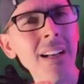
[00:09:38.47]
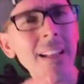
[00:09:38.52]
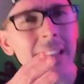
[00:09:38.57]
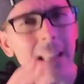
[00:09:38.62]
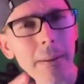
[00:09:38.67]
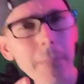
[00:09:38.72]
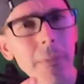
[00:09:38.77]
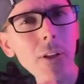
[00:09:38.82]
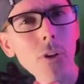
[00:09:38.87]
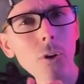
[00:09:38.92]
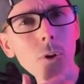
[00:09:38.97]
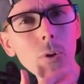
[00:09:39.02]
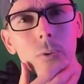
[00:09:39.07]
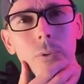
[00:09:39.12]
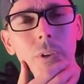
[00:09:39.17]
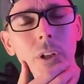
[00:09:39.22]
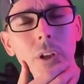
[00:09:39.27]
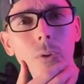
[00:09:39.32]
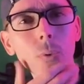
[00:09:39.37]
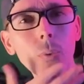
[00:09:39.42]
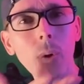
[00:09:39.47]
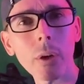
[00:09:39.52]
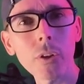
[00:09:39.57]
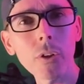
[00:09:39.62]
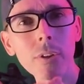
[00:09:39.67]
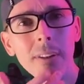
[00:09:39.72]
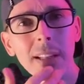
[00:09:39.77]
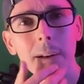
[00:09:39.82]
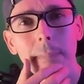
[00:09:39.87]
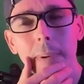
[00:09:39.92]
Let me know, you know, what
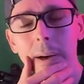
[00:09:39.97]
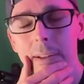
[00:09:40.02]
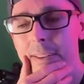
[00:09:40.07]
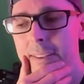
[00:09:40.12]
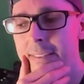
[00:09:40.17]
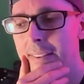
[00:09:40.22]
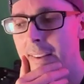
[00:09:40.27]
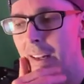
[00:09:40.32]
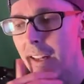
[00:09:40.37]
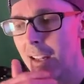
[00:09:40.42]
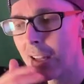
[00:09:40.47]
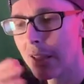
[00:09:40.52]
you think about this.